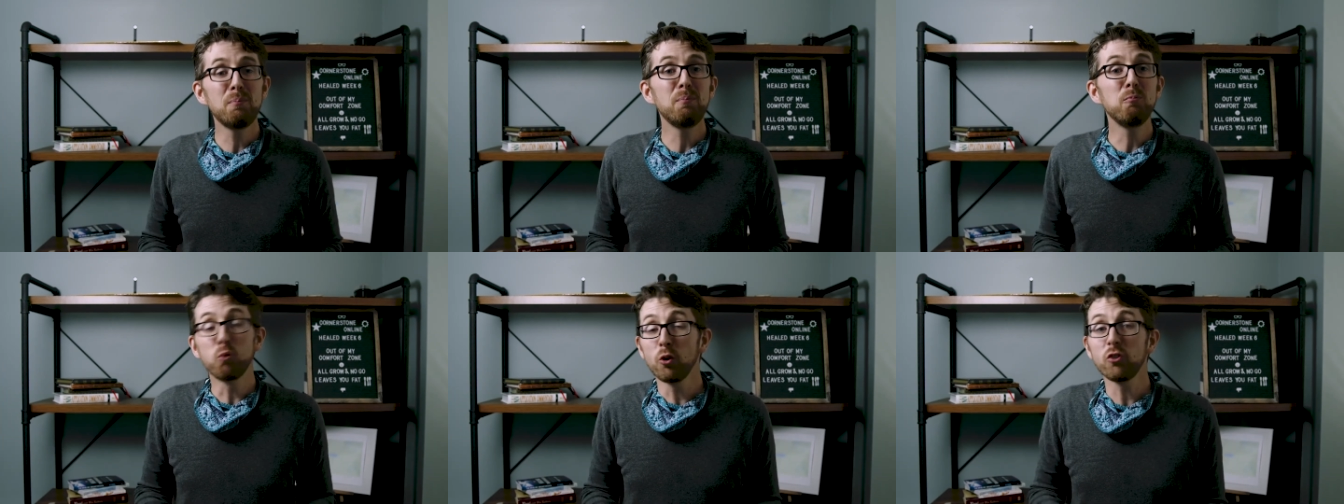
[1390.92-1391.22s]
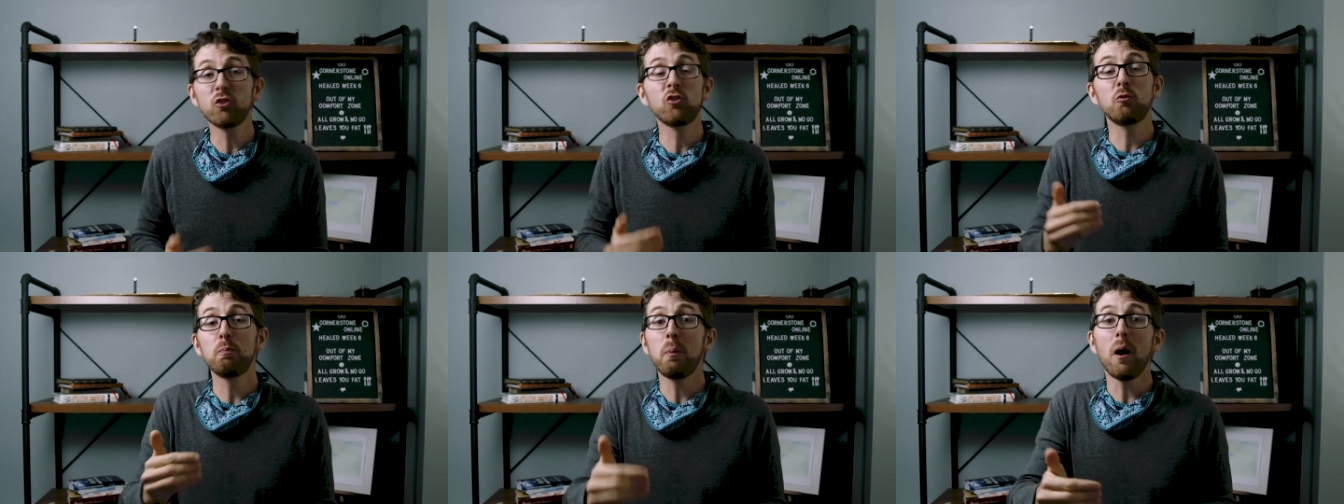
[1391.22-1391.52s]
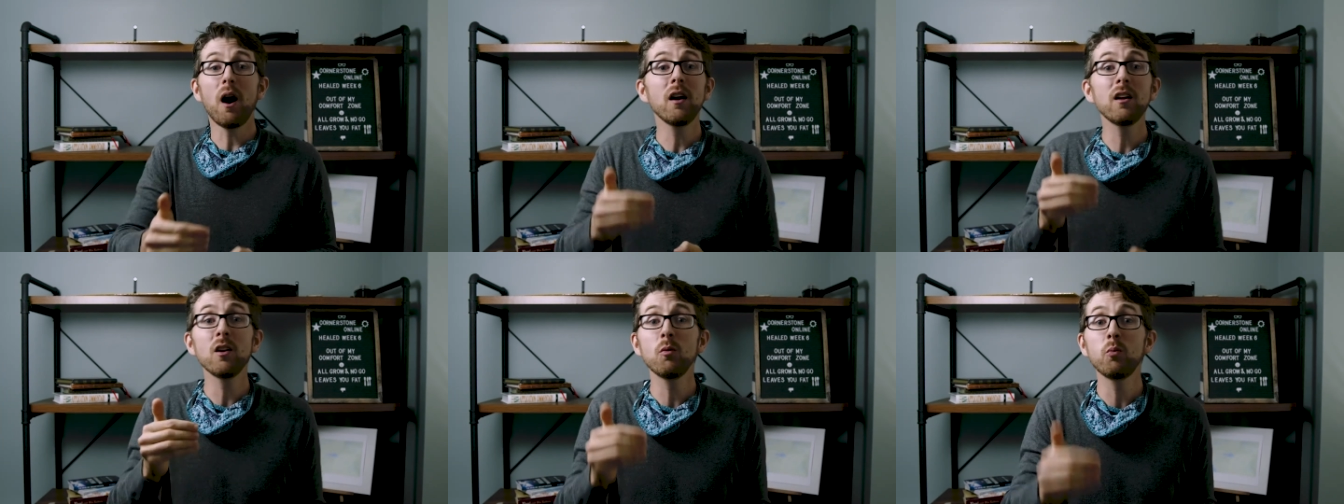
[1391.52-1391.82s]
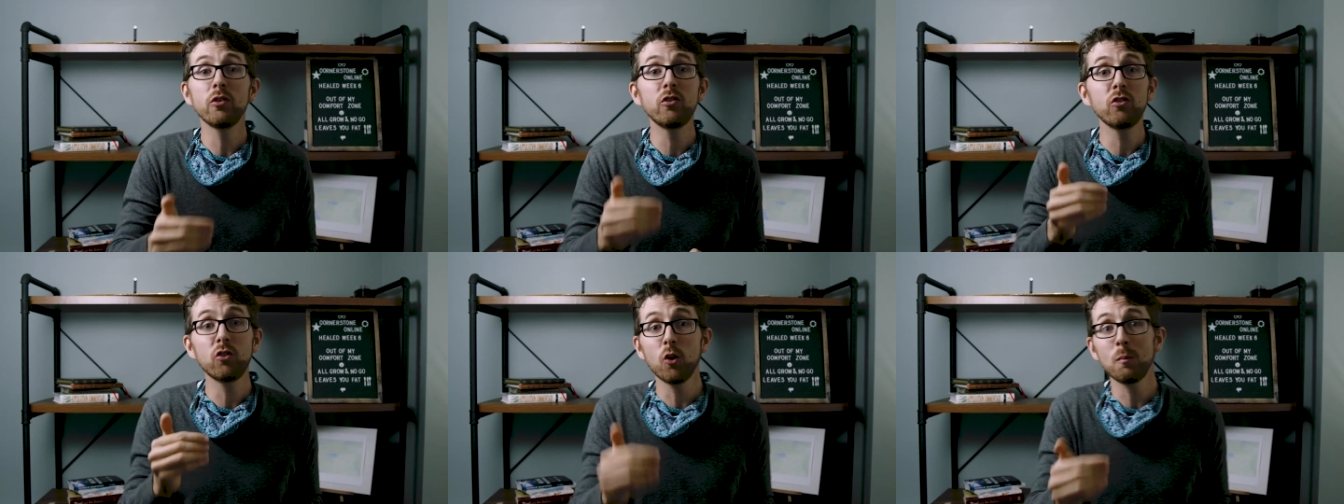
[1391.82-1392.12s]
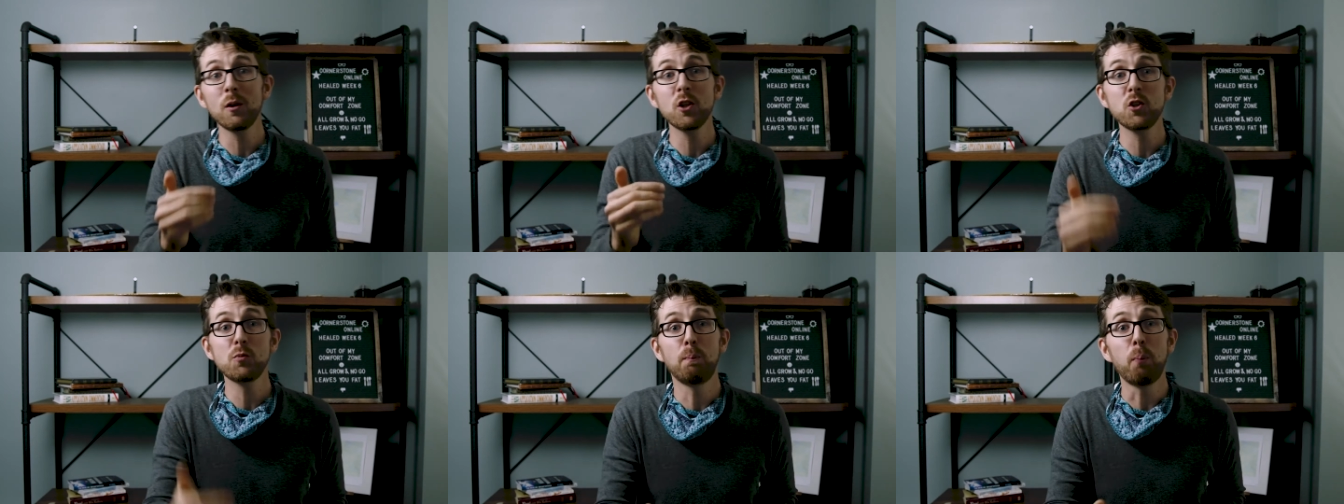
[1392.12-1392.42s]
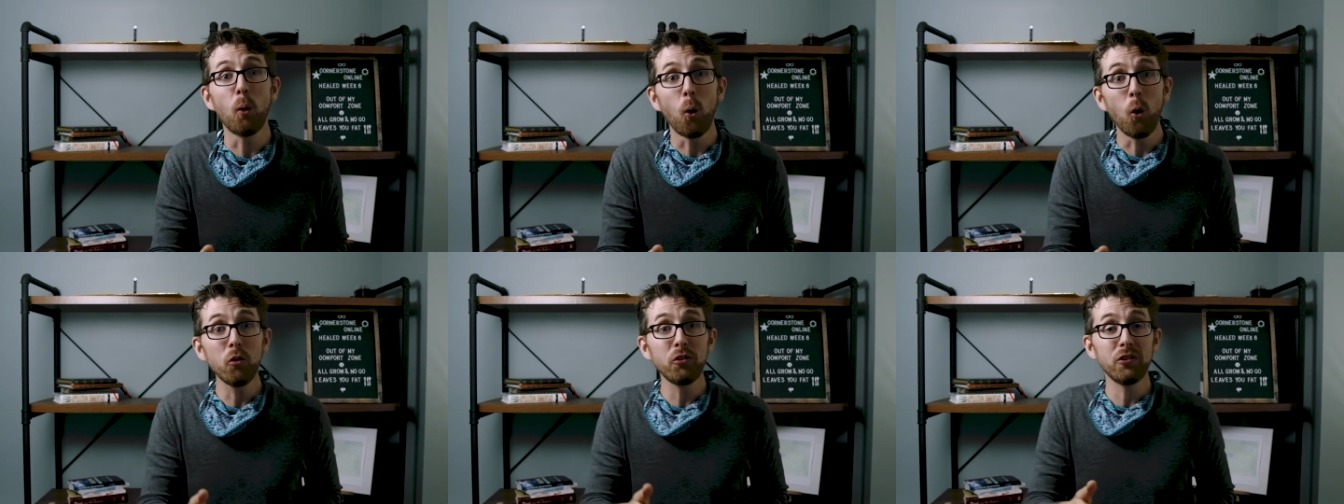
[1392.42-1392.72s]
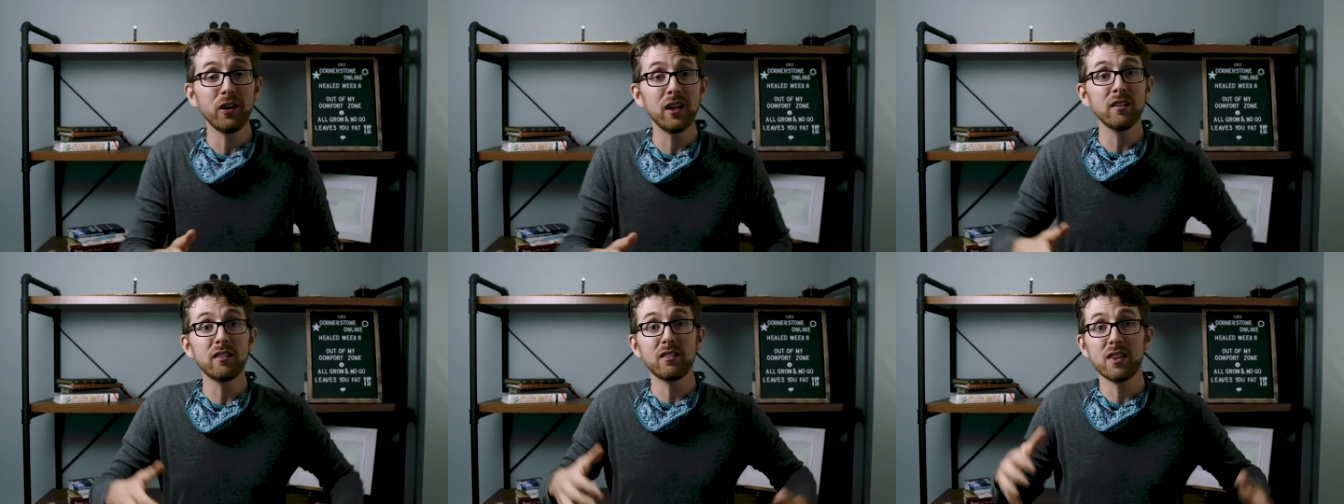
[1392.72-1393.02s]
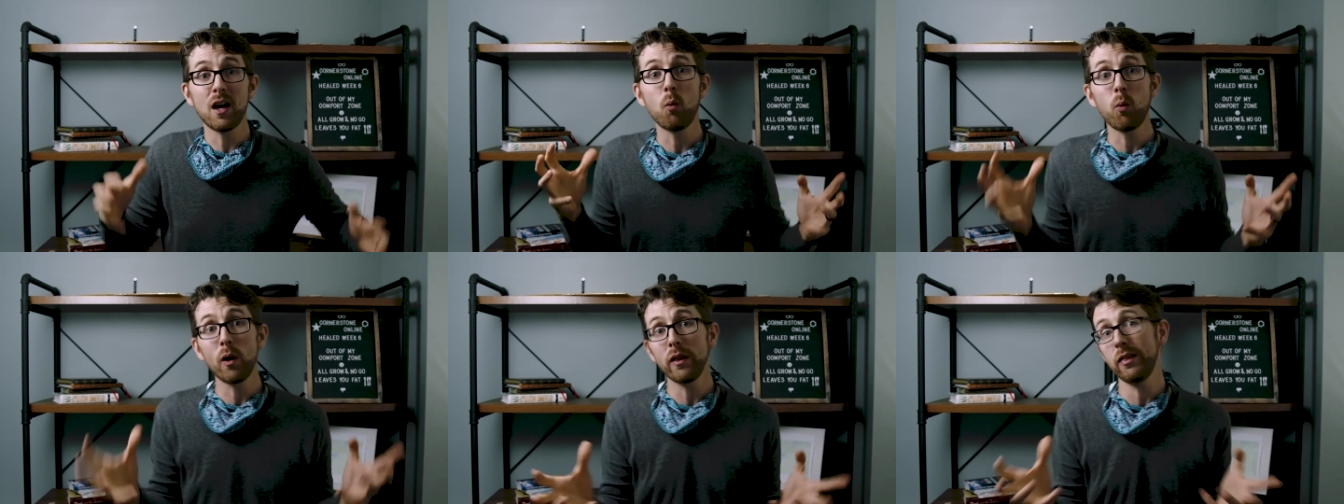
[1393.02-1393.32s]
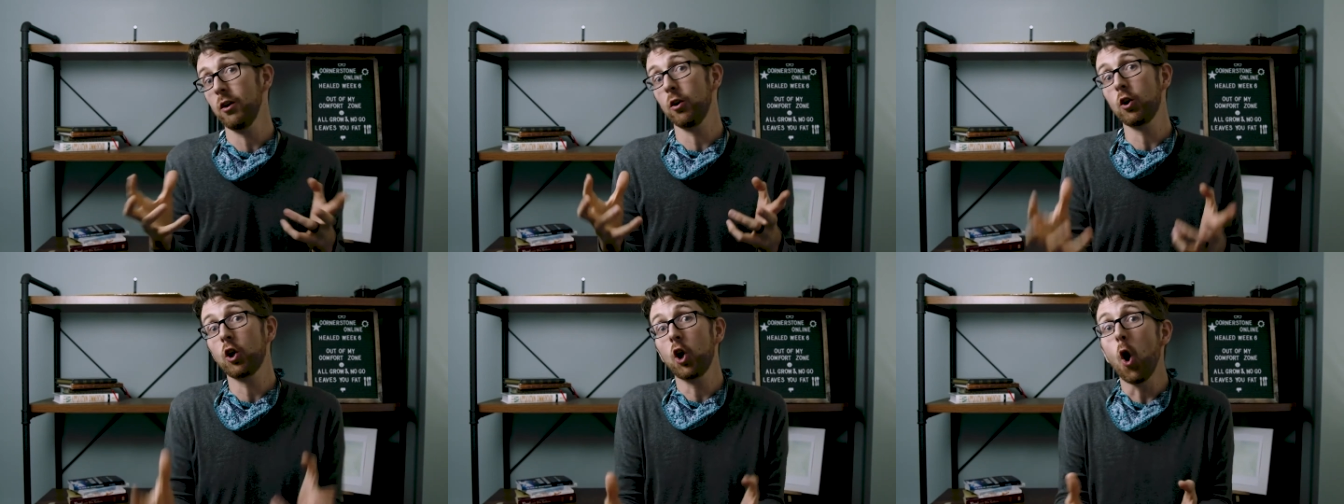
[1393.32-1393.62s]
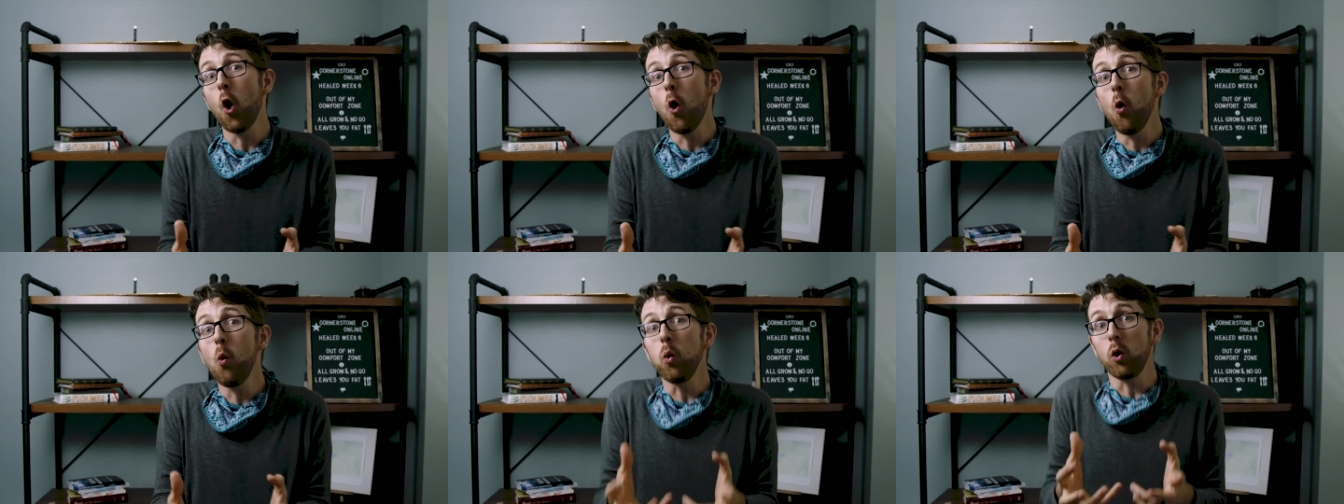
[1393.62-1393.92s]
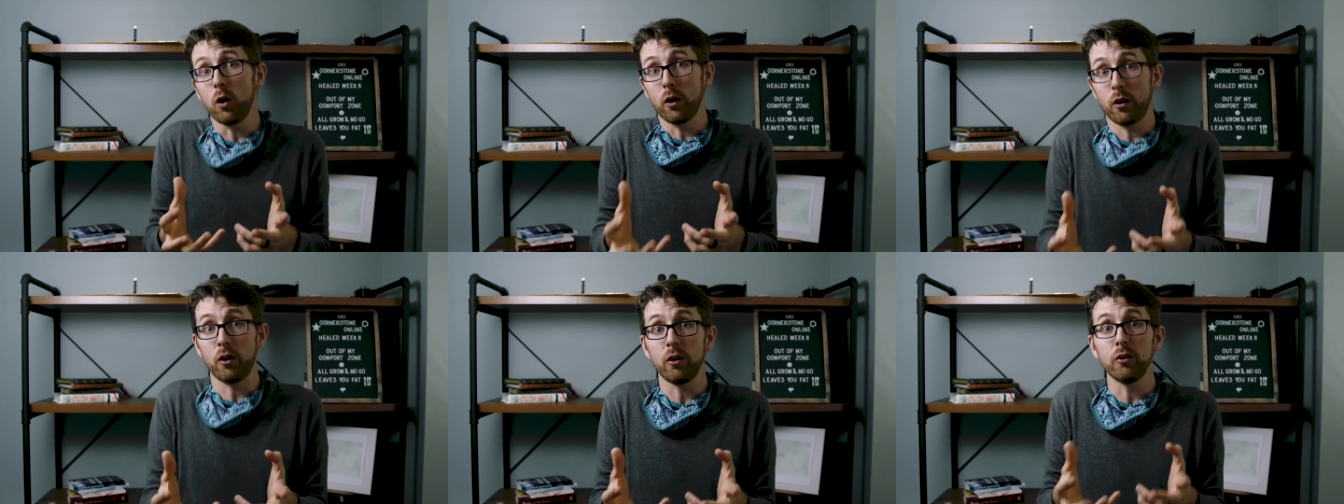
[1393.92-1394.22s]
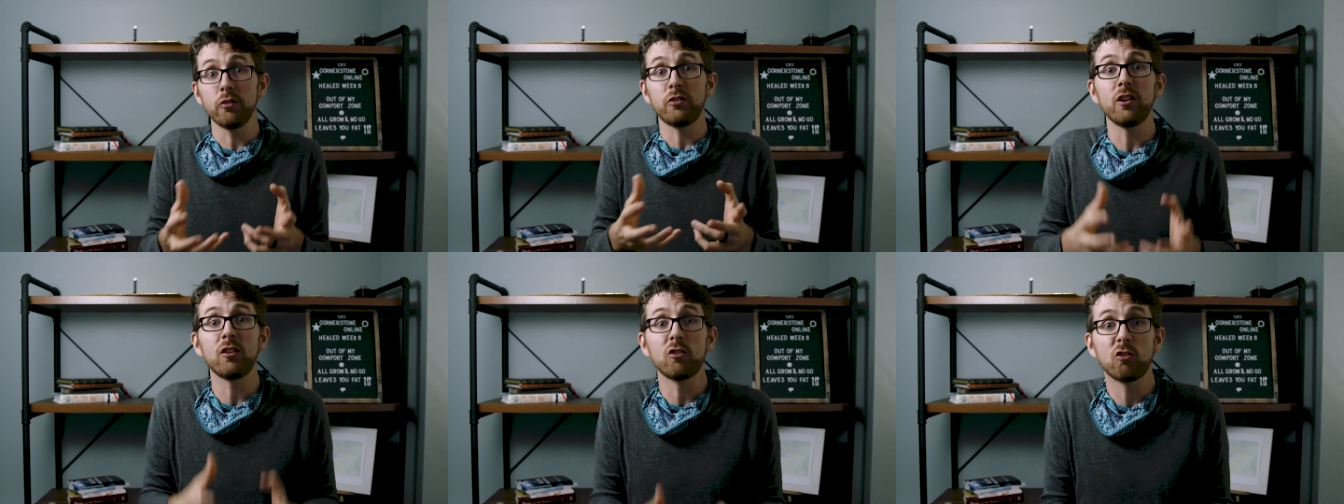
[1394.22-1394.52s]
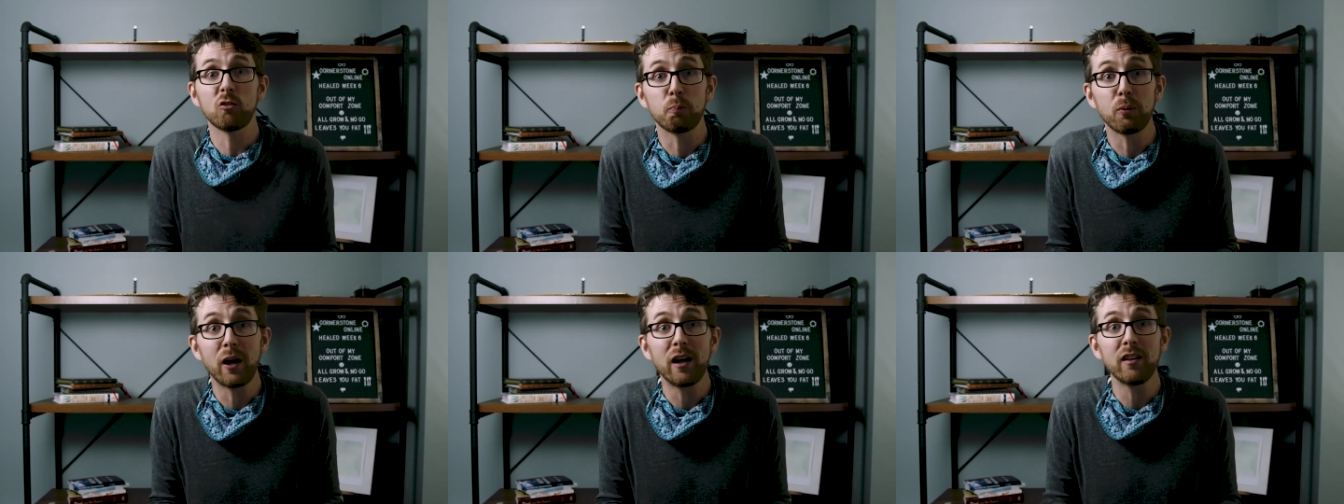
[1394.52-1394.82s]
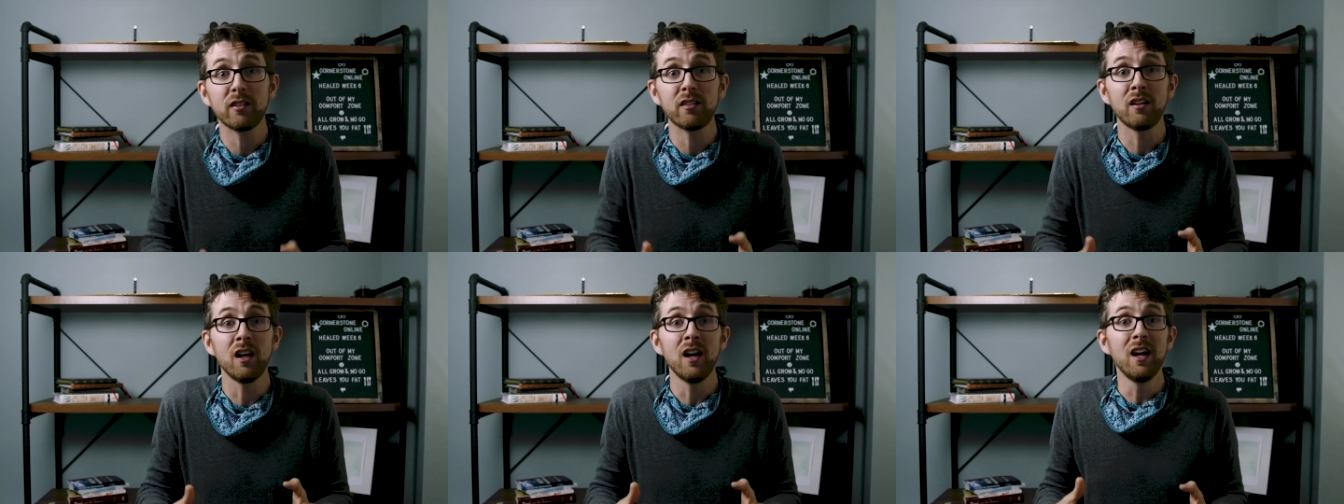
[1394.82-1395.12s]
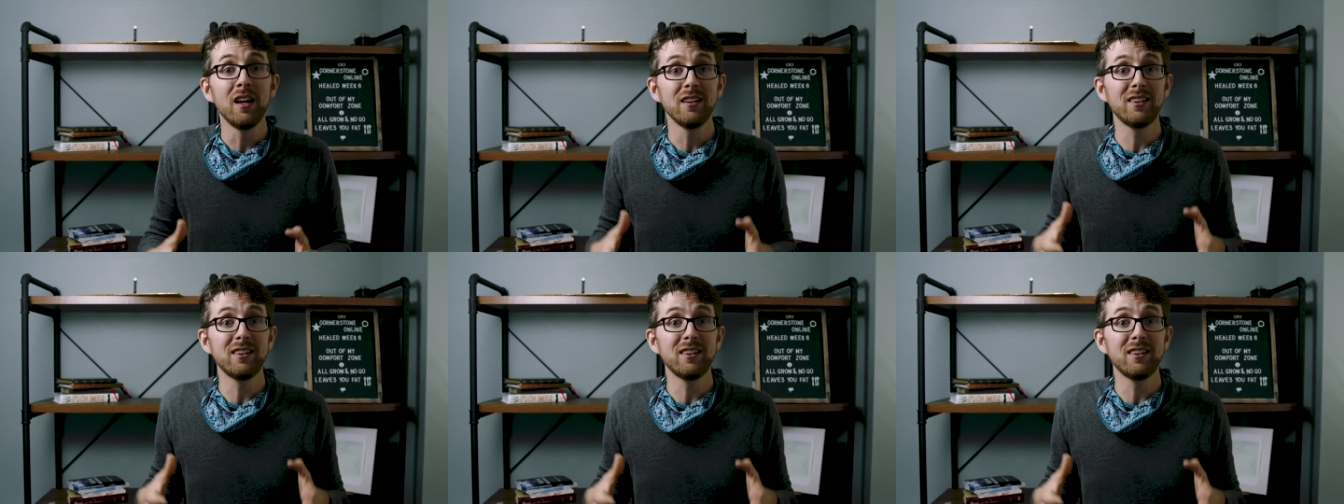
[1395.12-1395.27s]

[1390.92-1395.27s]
responded with so much boldness that when their coworkers expressed